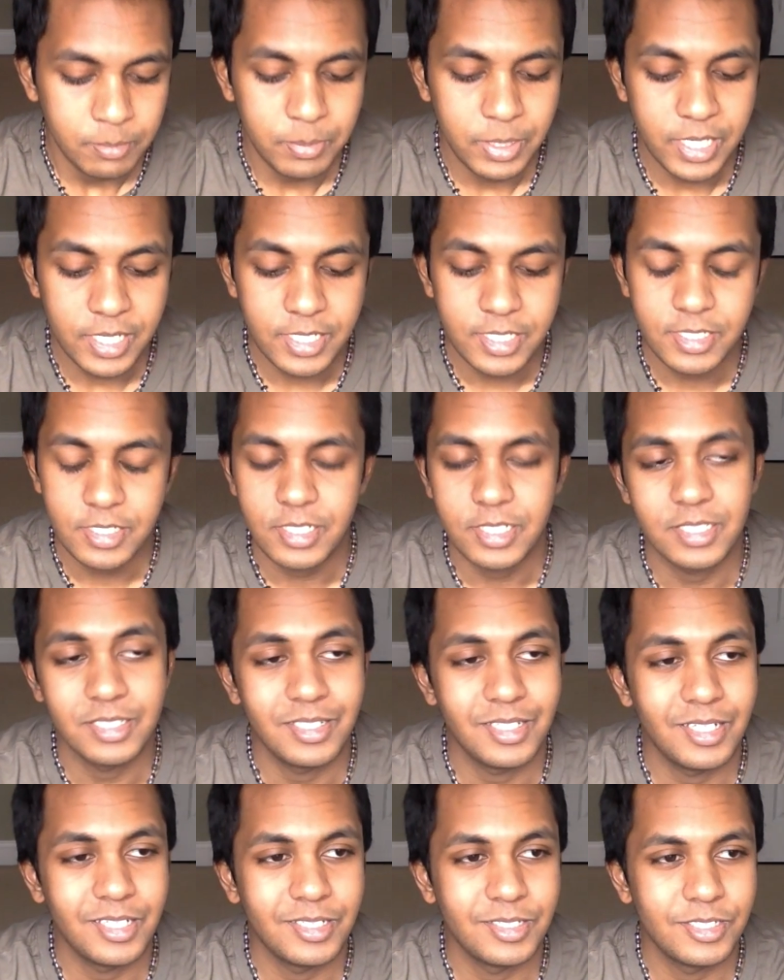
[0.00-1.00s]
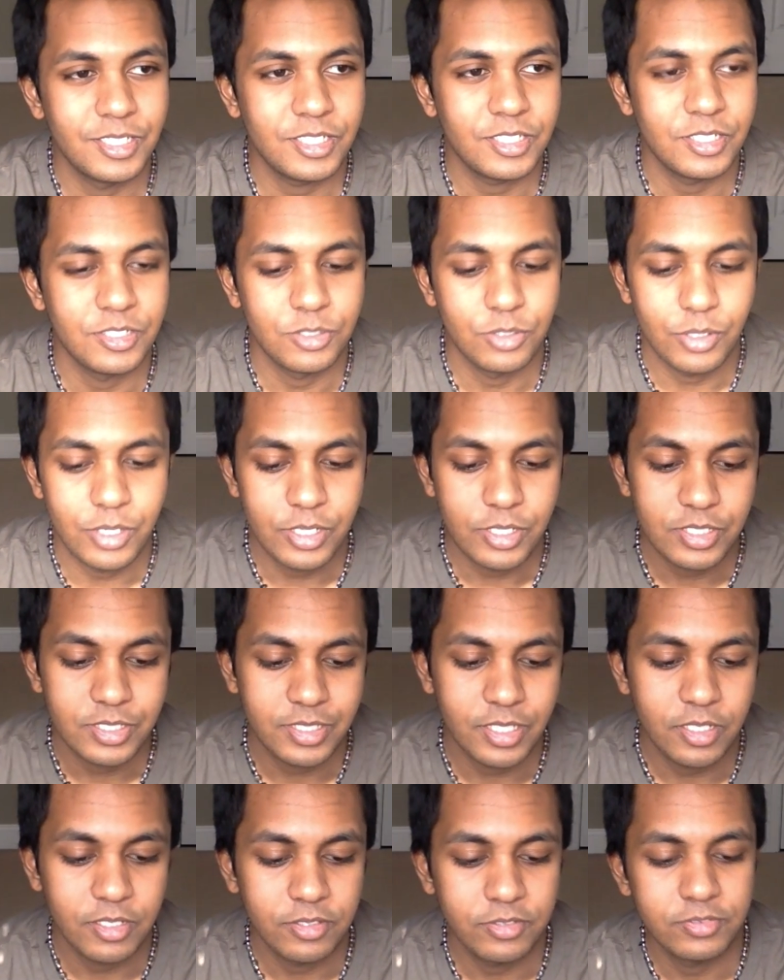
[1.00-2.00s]
paint and just enjoy
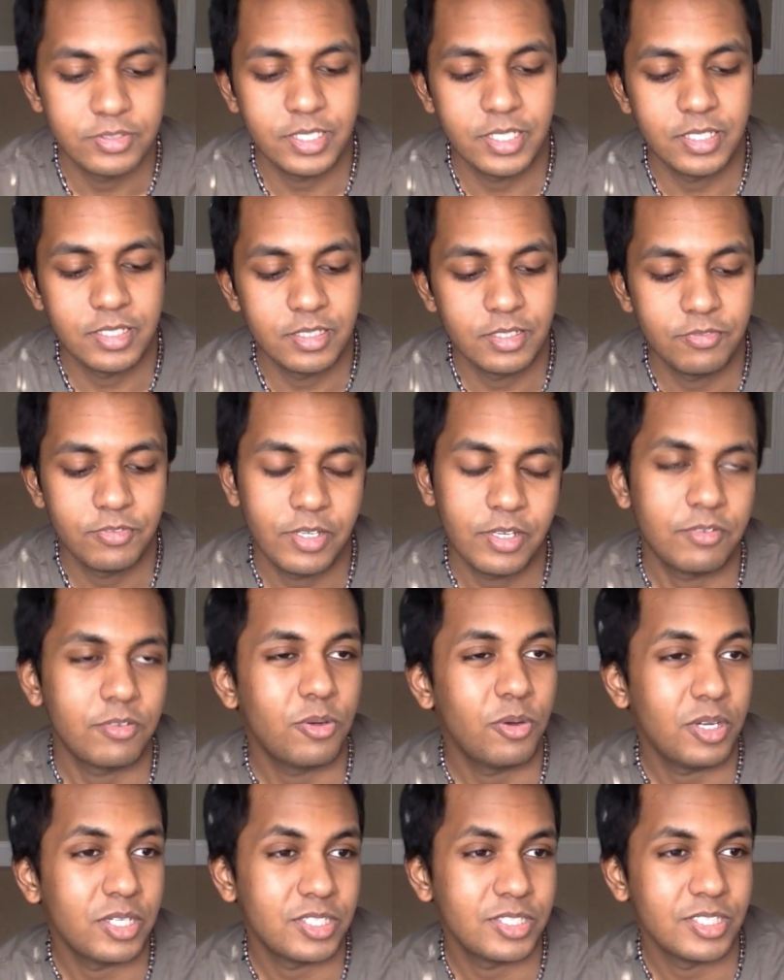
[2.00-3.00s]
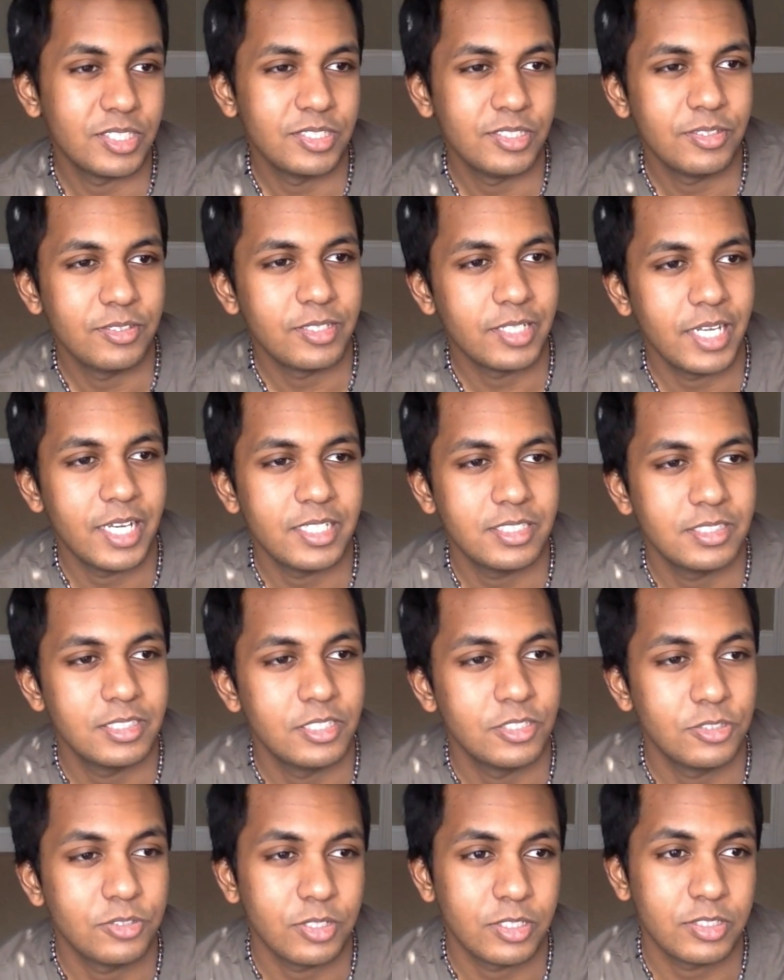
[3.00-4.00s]
yourselves. And if you have questions, you can ask
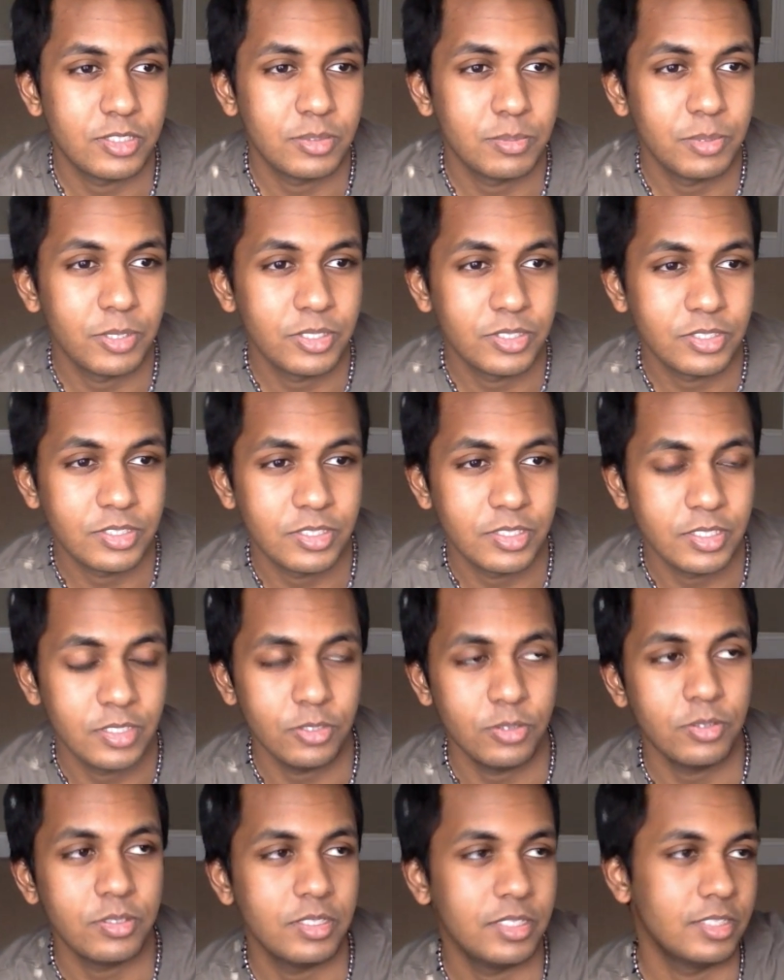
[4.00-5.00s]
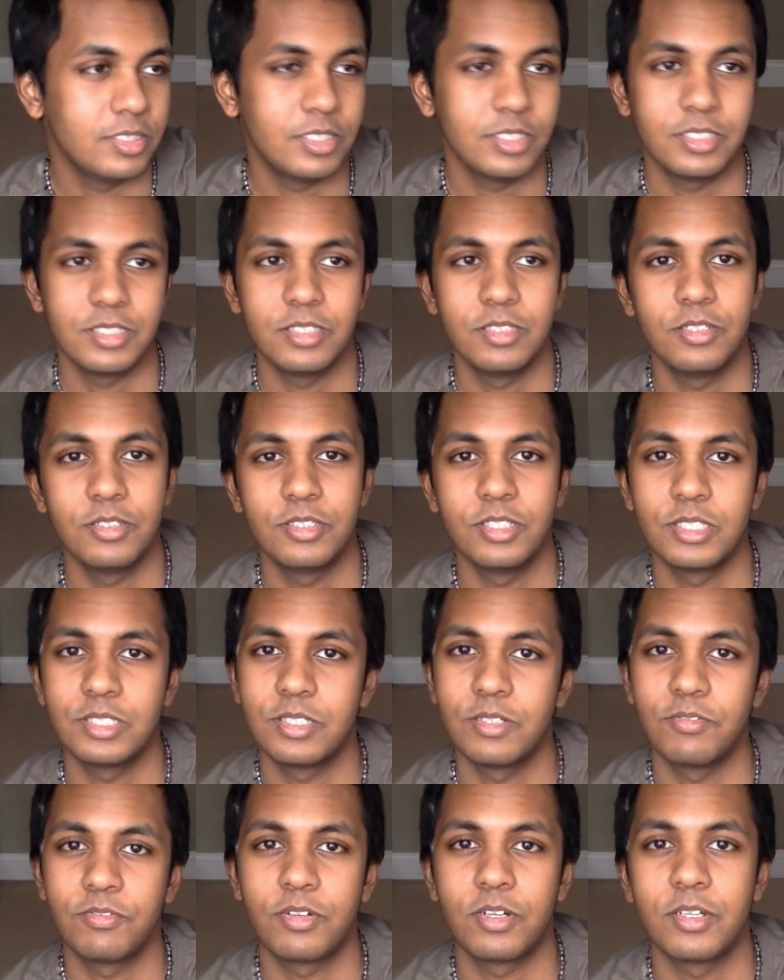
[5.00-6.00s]
the instructor personally, or they're
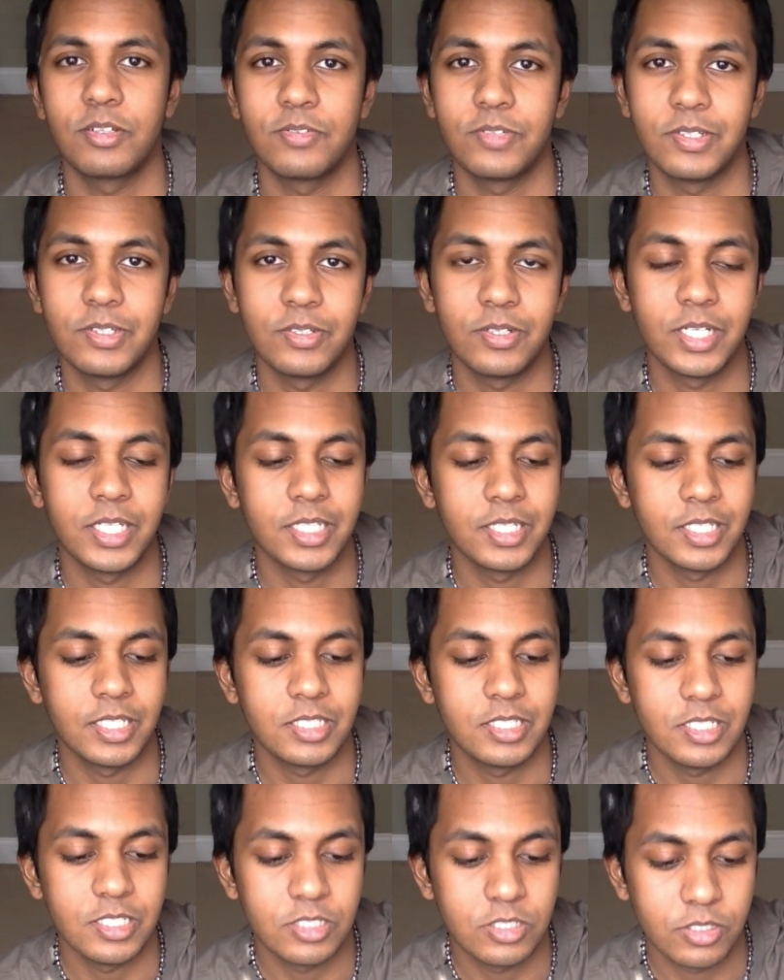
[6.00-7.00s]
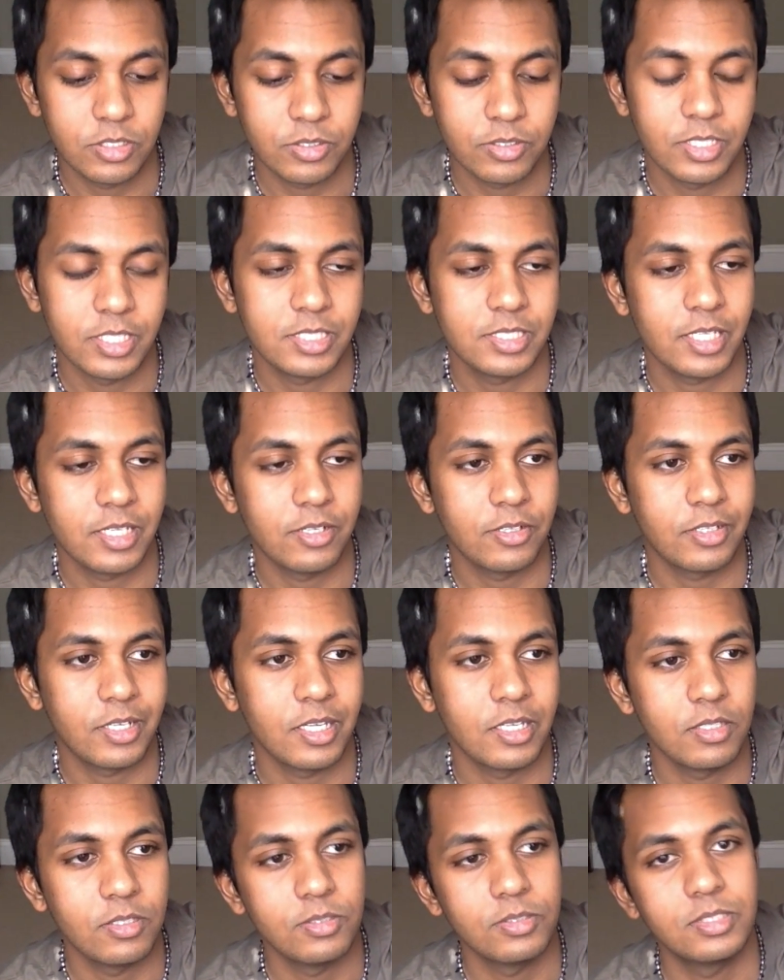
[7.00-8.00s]
just in front of you and they teach you. They say,
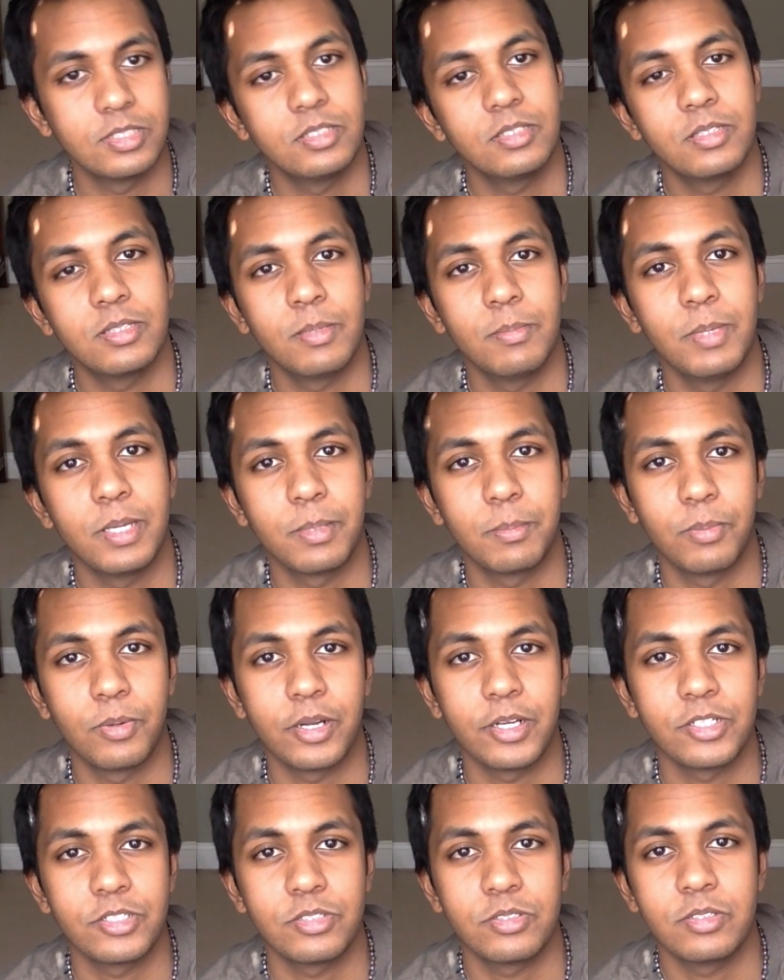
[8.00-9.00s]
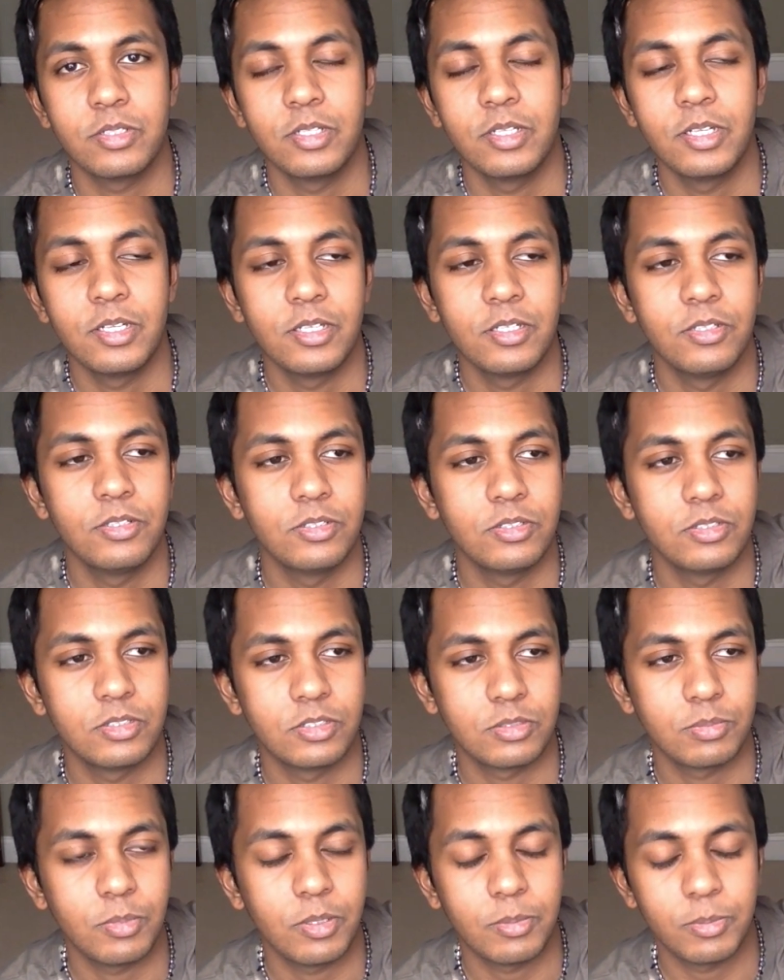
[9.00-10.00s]
okay, use the big brush, use
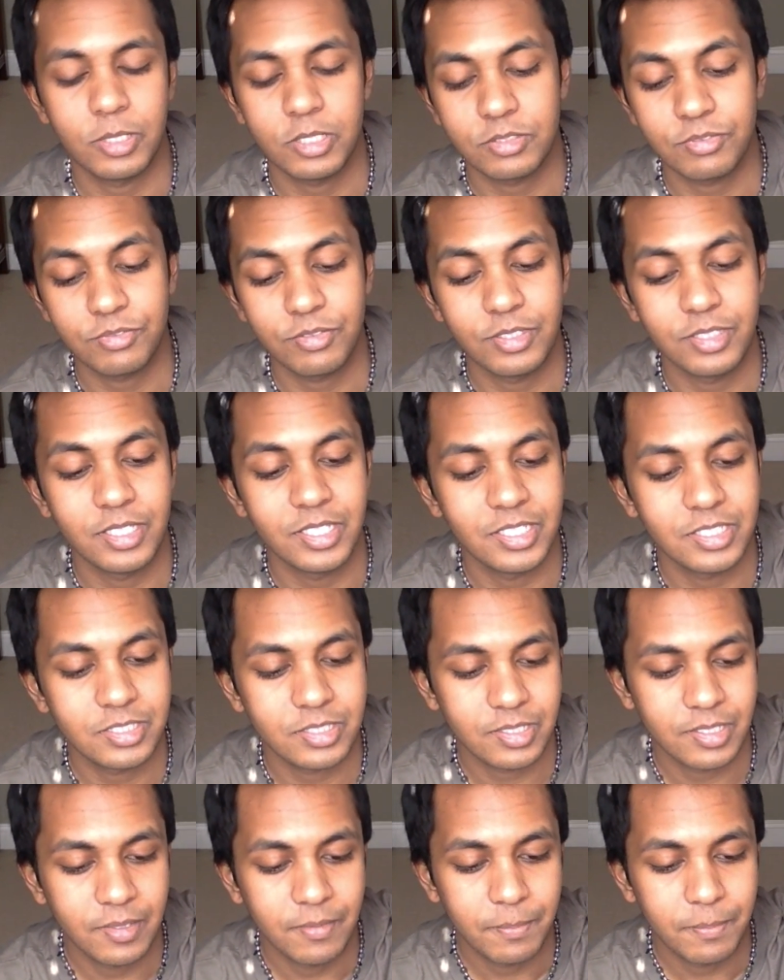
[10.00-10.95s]
the small brush for this,